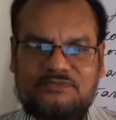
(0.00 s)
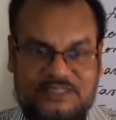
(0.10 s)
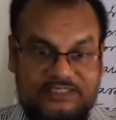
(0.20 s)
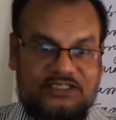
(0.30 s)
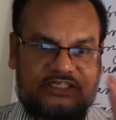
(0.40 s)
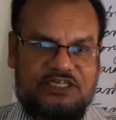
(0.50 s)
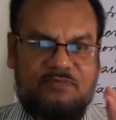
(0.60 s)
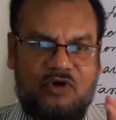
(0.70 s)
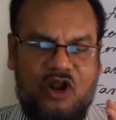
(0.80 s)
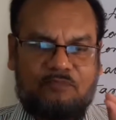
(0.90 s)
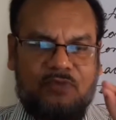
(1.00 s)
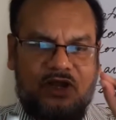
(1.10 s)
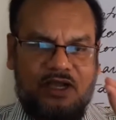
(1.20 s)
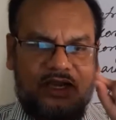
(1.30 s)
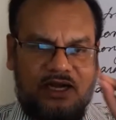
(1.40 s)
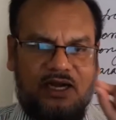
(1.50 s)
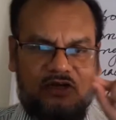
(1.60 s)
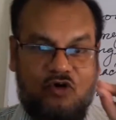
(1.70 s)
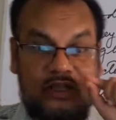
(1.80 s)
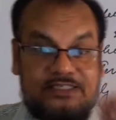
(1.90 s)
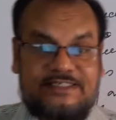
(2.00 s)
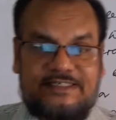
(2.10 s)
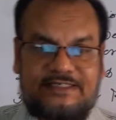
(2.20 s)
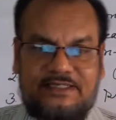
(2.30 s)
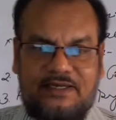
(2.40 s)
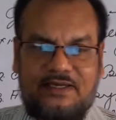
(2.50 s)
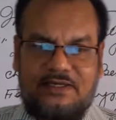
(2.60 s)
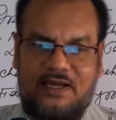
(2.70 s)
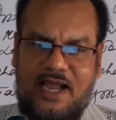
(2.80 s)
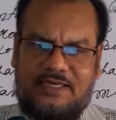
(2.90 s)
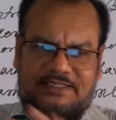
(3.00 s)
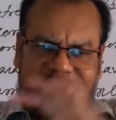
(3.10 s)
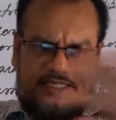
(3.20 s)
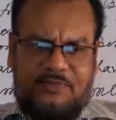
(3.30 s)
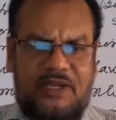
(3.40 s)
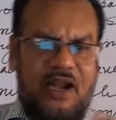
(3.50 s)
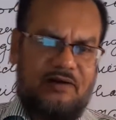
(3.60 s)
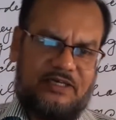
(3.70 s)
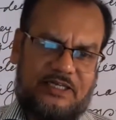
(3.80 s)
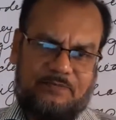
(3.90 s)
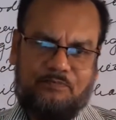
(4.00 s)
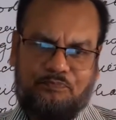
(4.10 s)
is the symbol of conceit, and similarly,